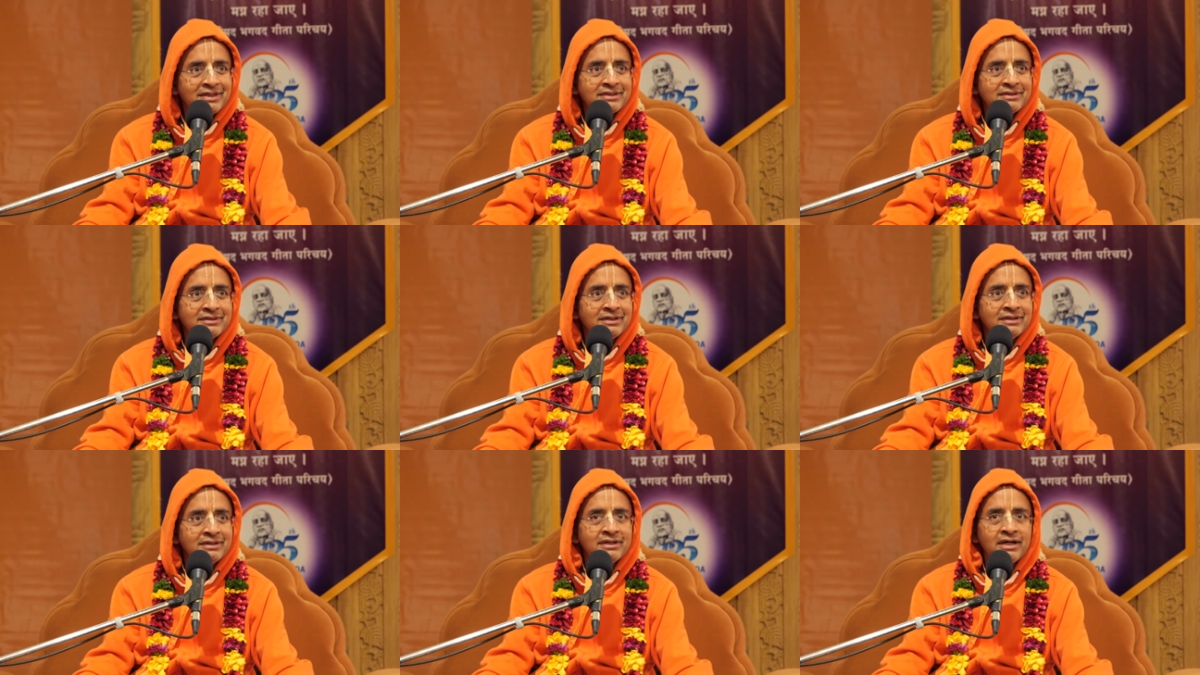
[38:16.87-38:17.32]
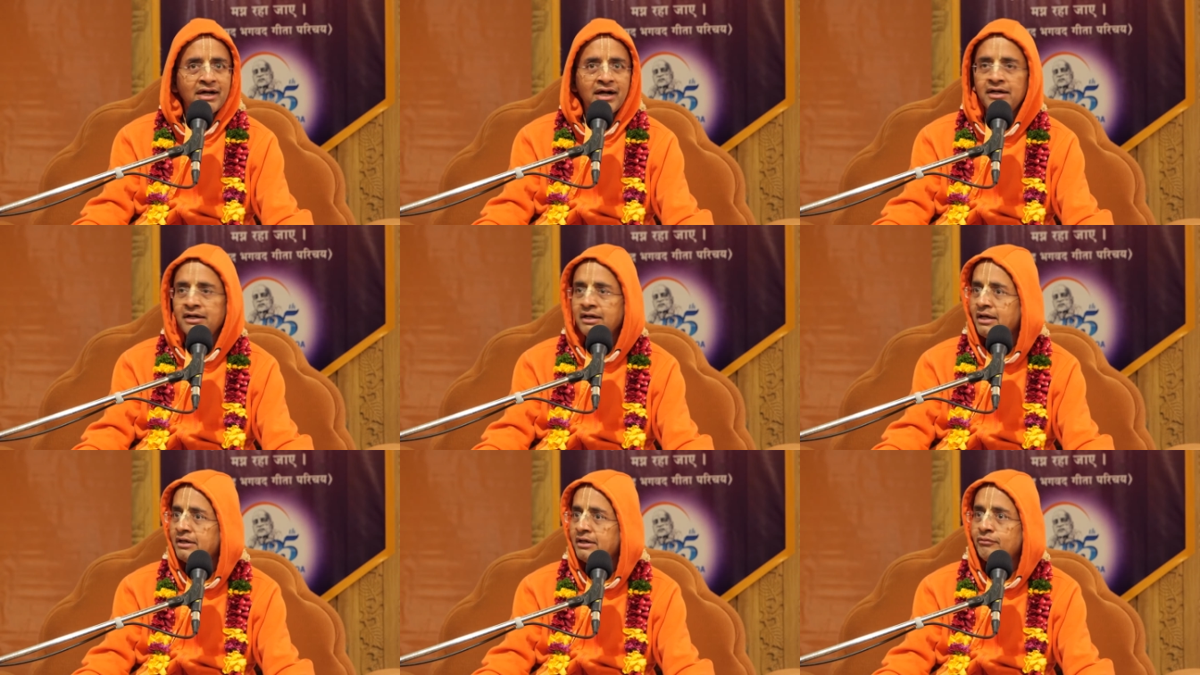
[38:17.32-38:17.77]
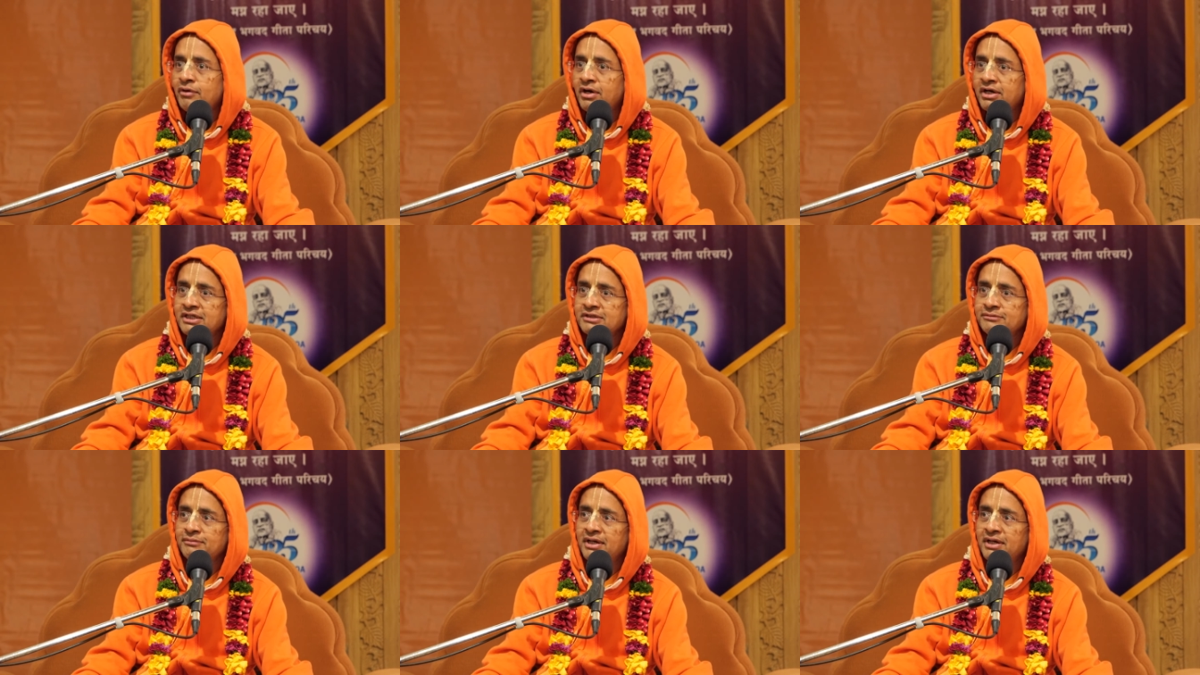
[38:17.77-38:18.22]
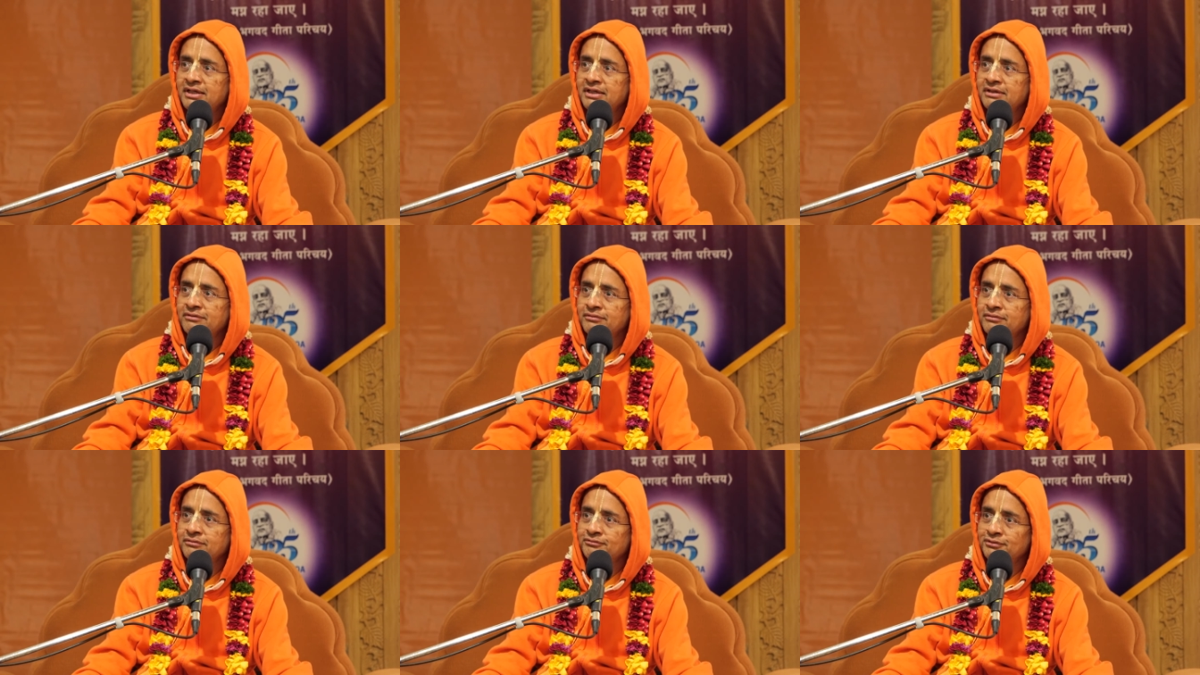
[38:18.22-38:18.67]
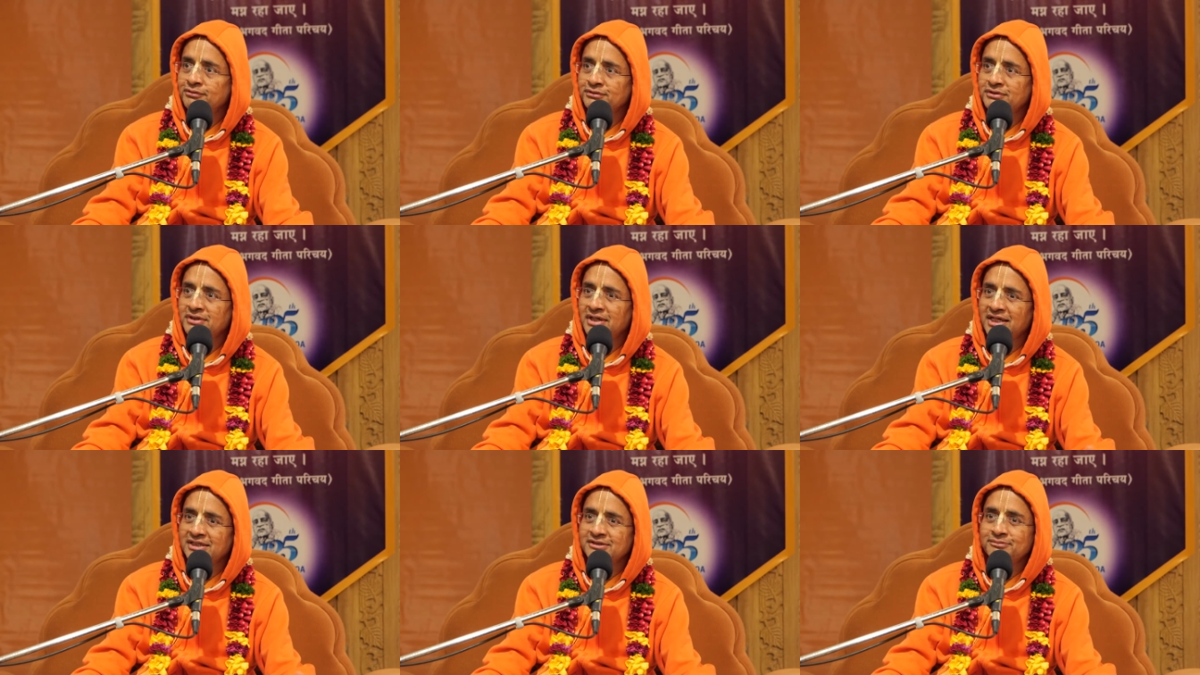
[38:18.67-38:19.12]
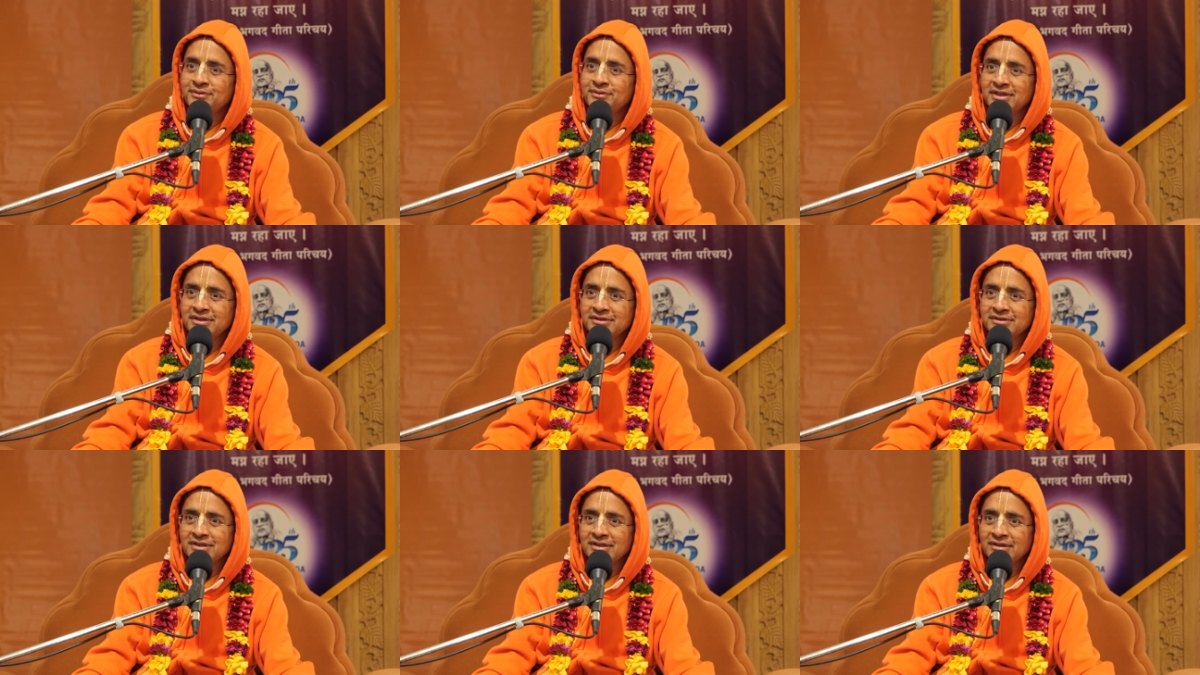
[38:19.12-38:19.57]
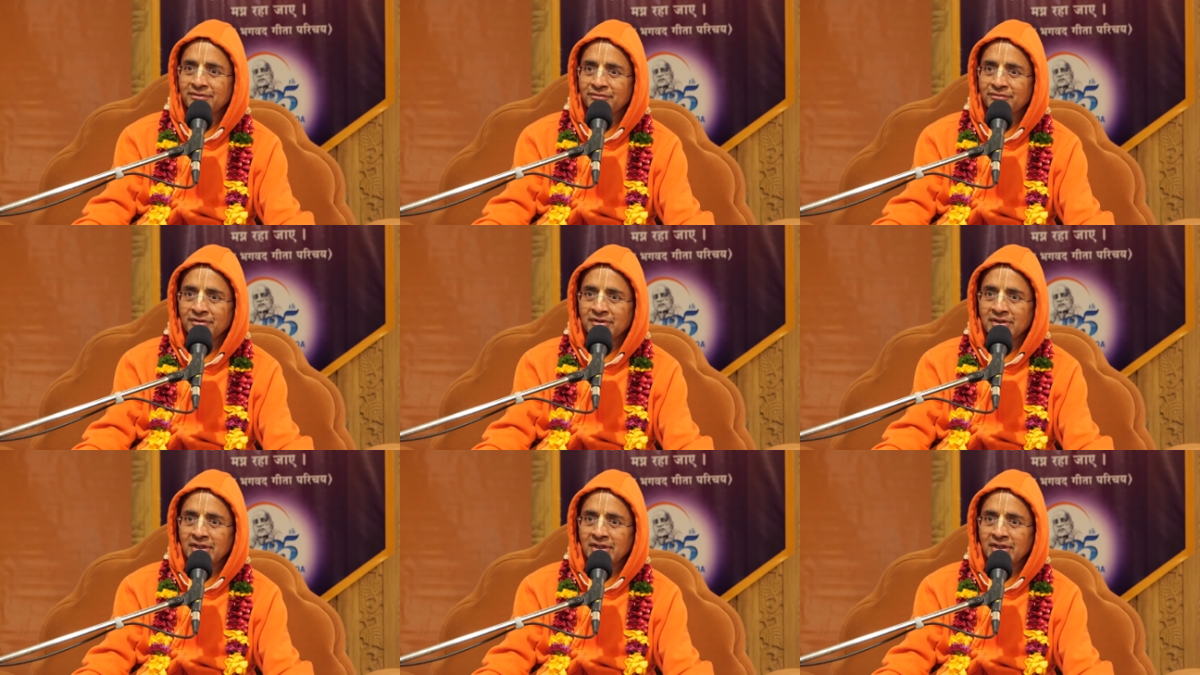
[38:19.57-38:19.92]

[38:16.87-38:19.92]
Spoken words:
And then what is my future aspiration?